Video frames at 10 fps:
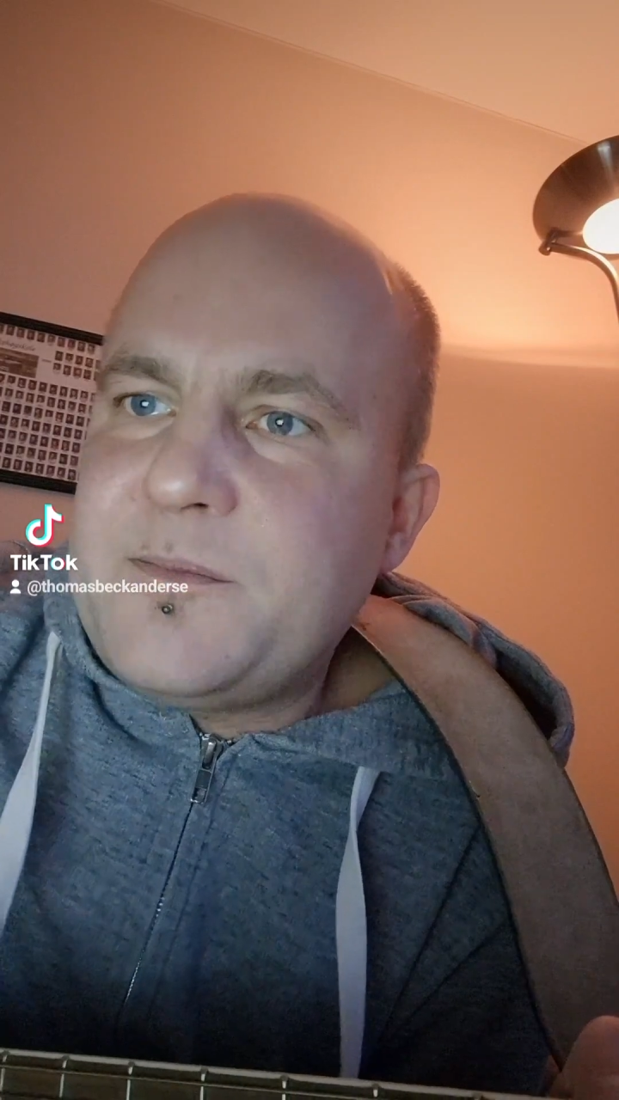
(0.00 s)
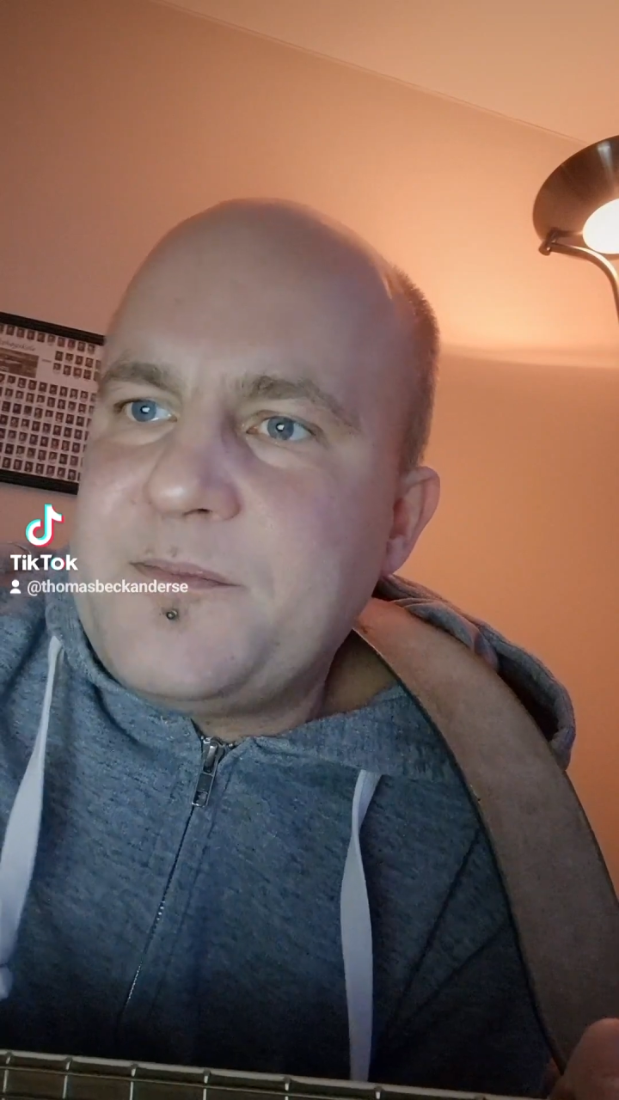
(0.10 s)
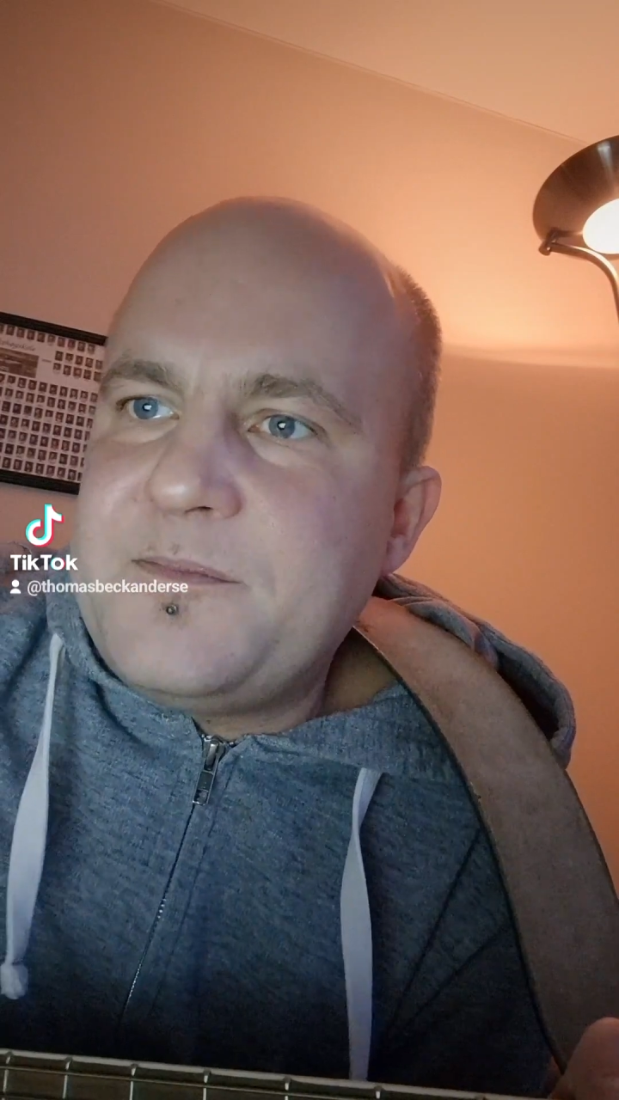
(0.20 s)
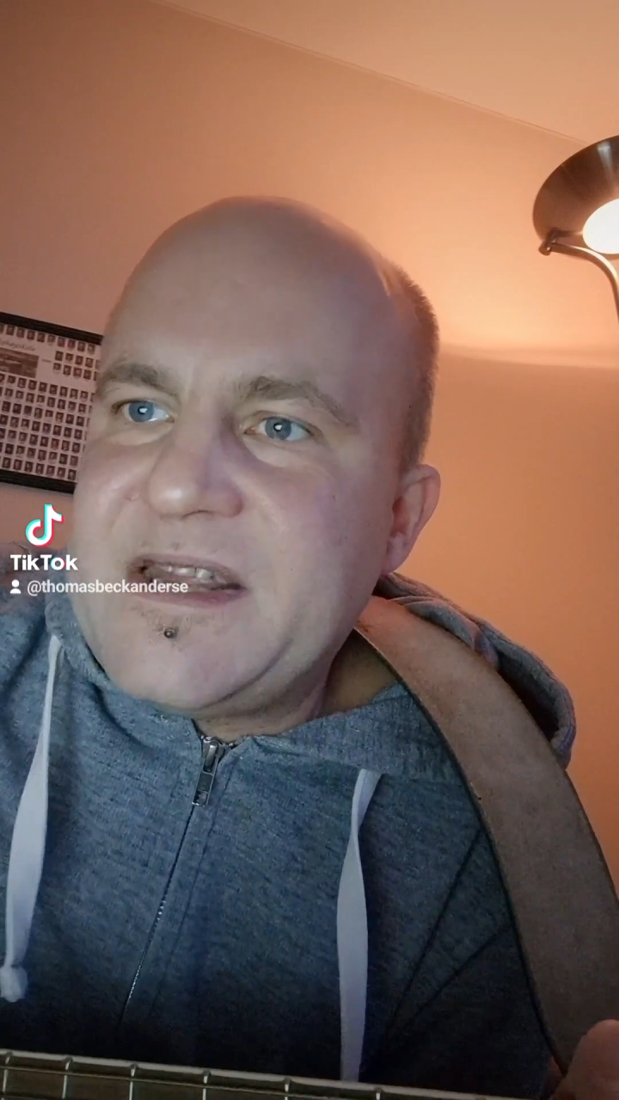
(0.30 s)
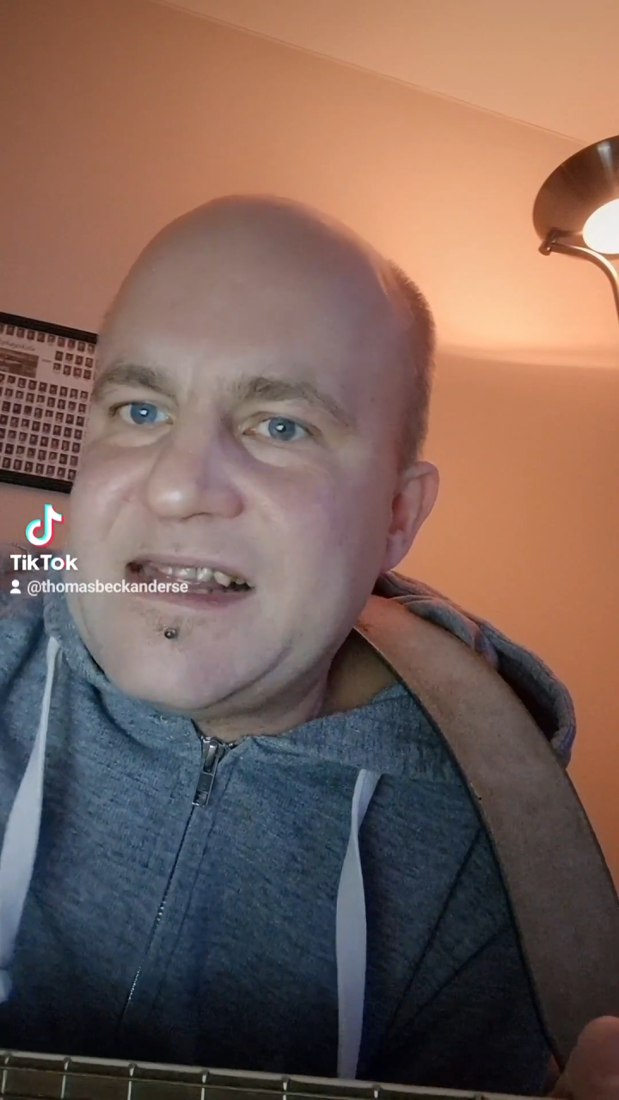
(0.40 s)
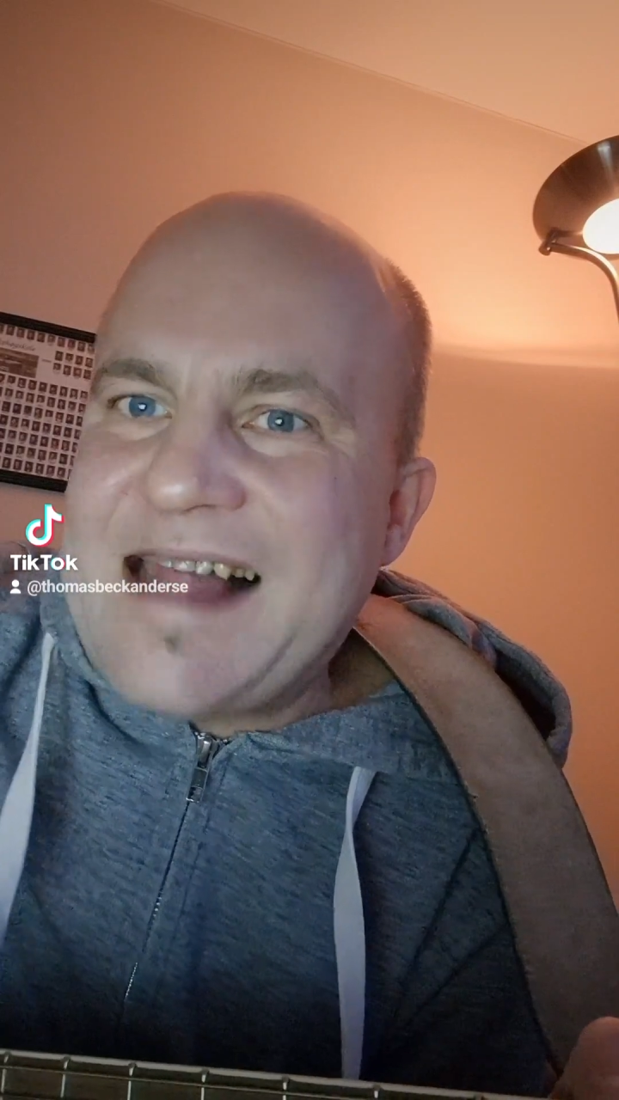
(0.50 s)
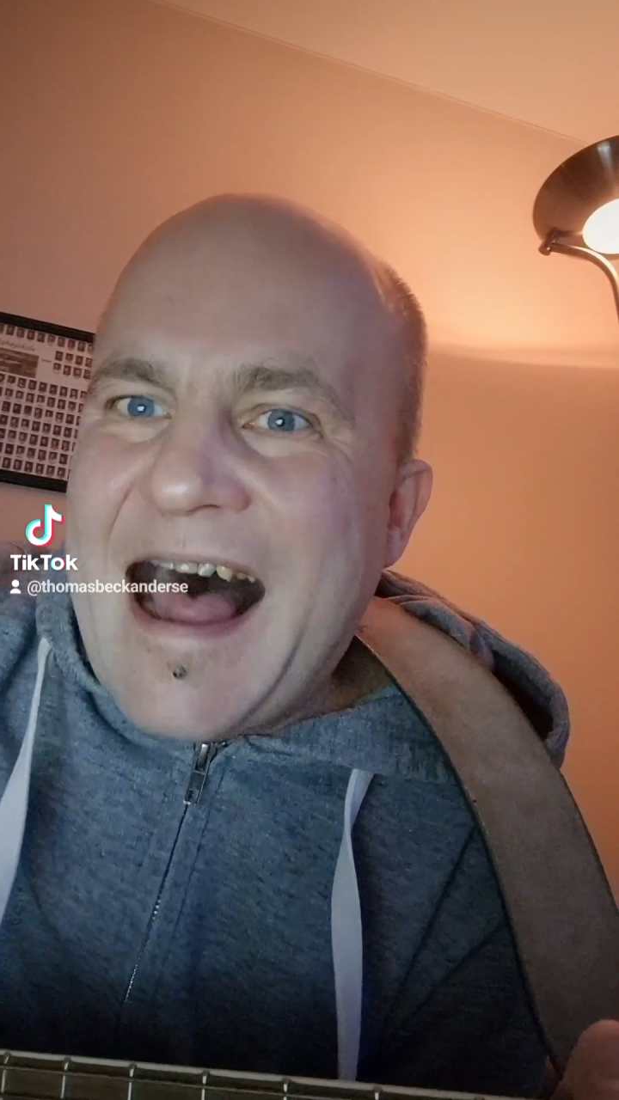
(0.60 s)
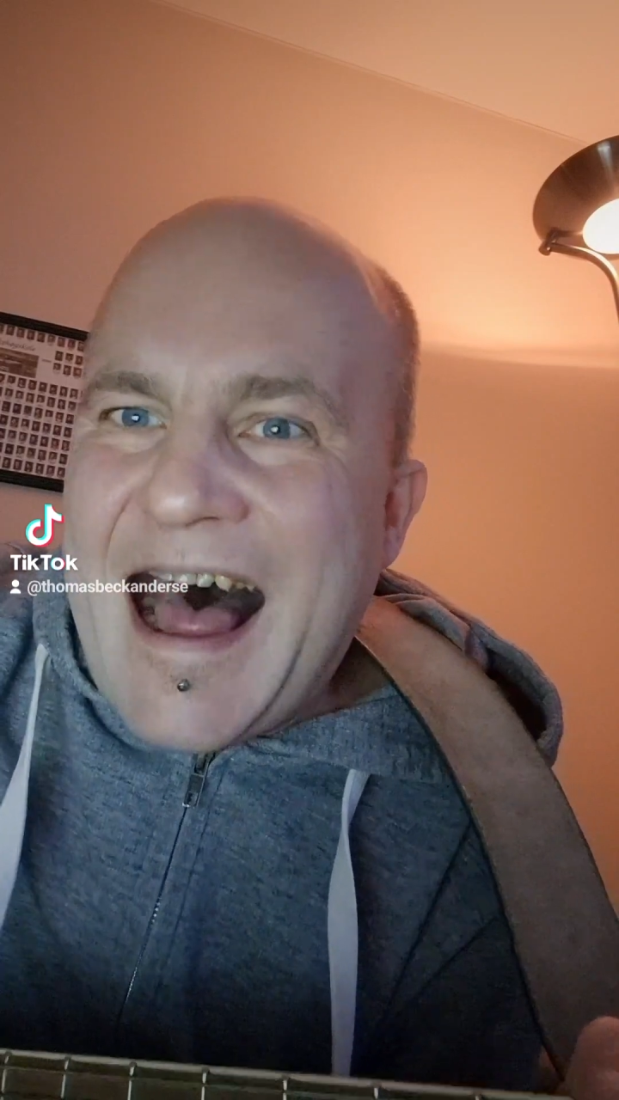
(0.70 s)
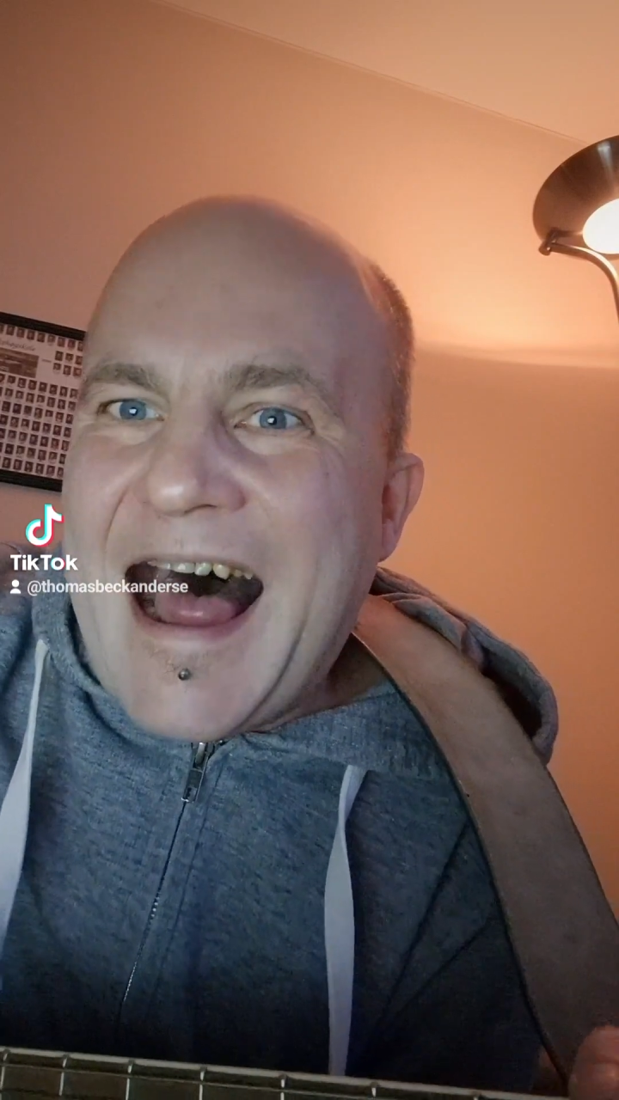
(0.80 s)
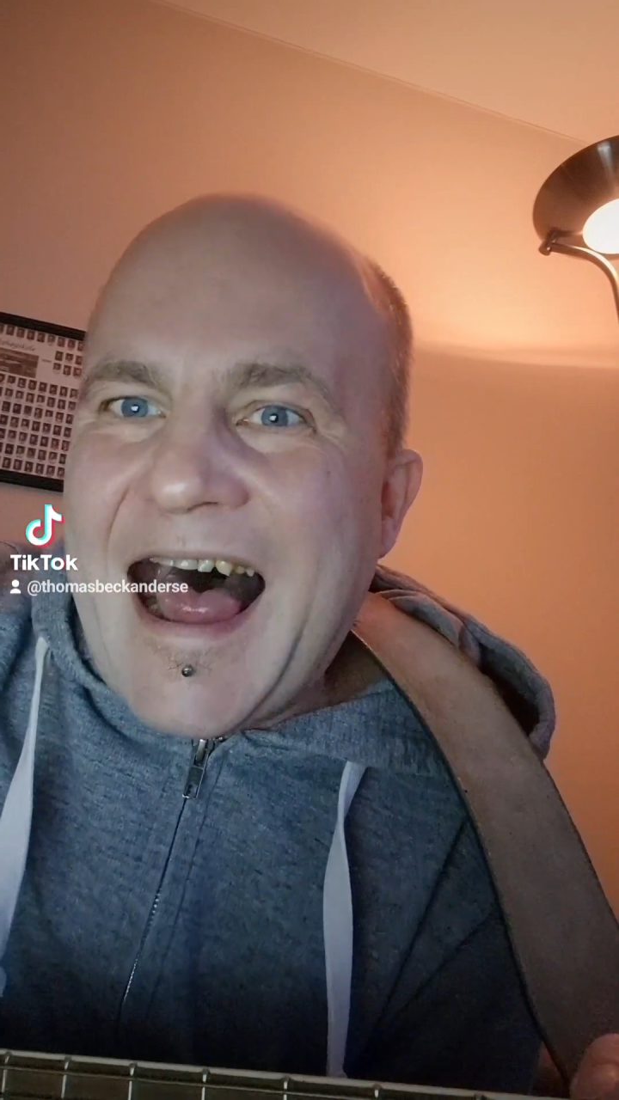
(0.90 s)
middle.
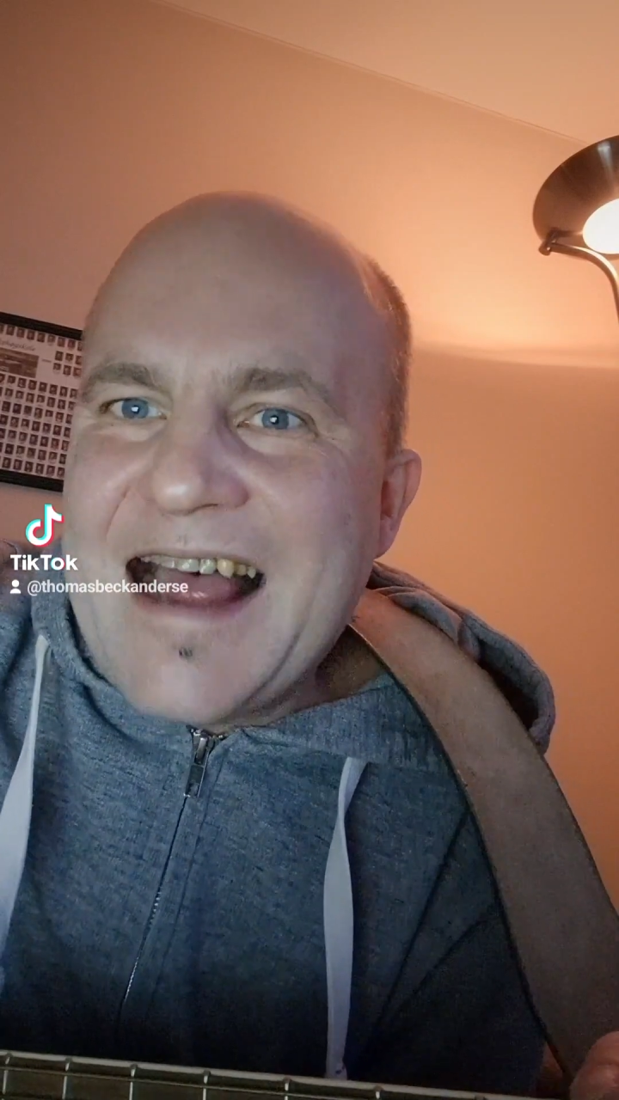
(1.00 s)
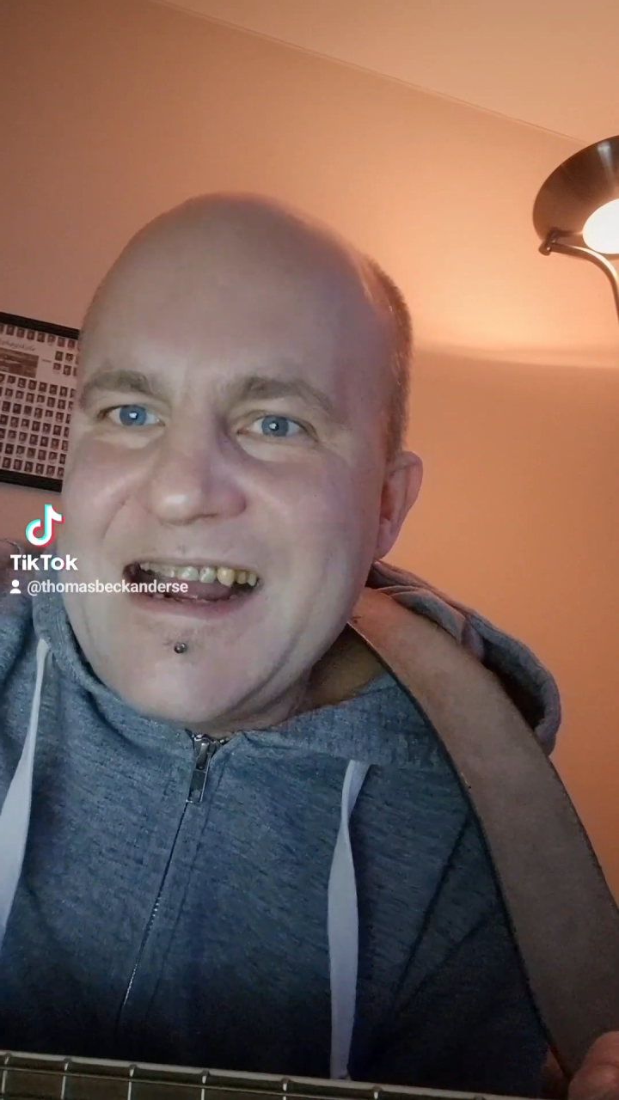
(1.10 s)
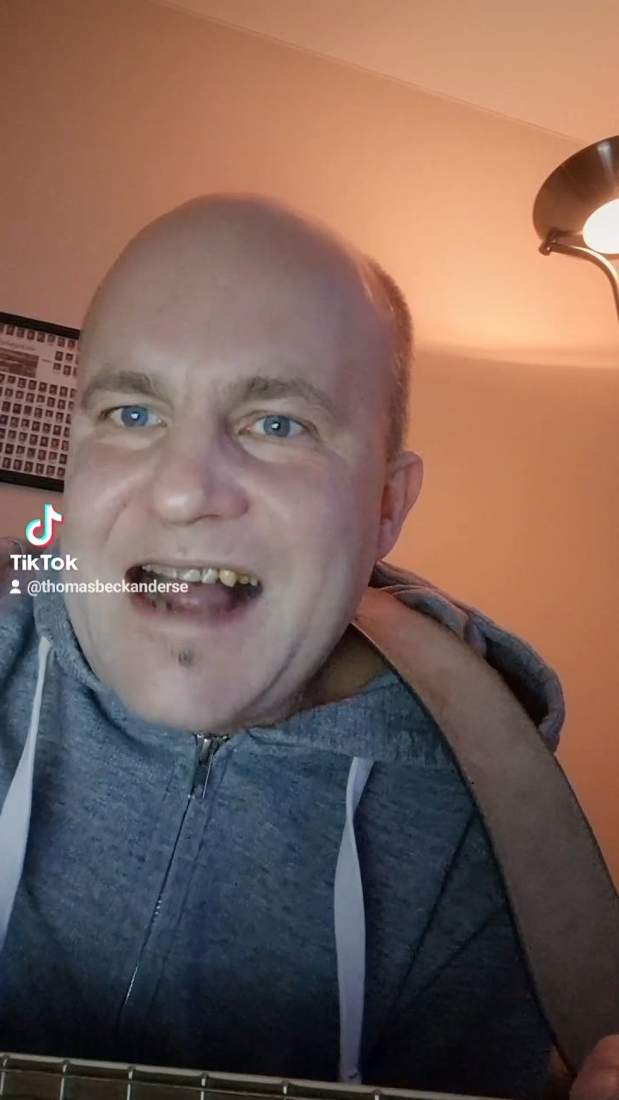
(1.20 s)
Ha!